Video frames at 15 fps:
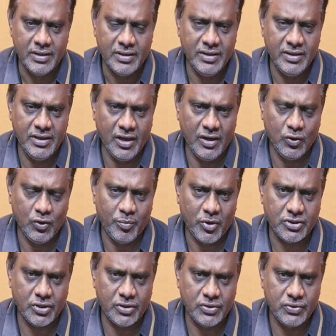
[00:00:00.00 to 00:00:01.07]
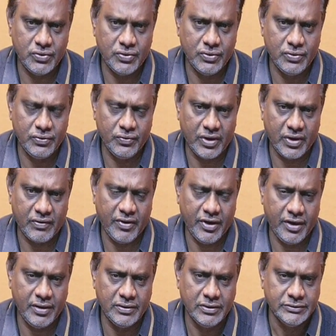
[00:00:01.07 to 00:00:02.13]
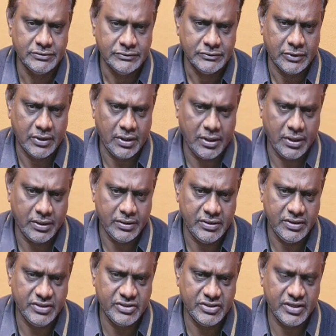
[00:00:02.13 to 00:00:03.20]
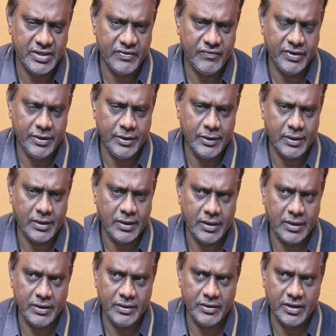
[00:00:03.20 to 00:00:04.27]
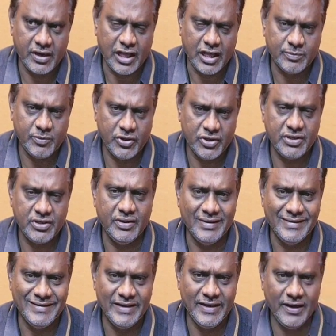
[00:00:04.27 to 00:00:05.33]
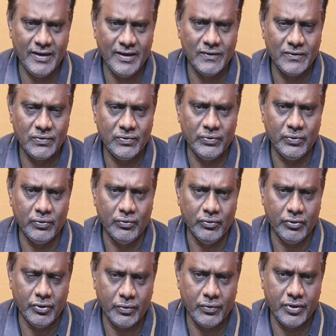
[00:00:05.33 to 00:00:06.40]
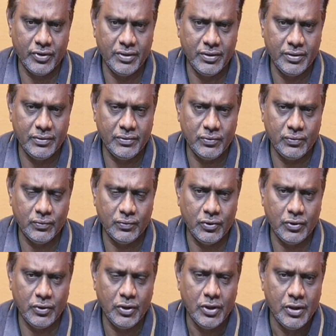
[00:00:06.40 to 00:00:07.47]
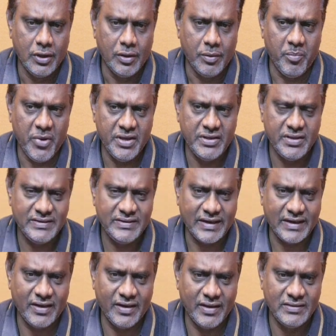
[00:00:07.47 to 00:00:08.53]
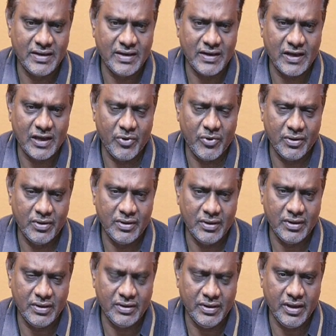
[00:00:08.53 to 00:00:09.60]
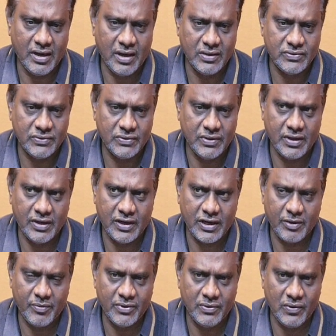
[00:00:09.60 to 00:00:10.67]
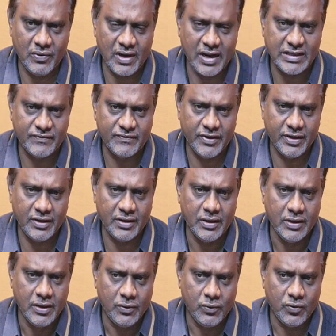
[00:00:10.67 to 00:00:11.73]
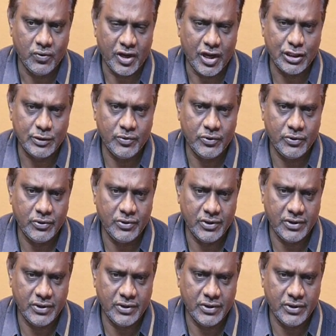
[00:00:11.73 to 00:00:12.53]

Here you must and should to required each and every in the transportation engineering to we are going to know major sector is under coming to the there also under coming to classifying to transport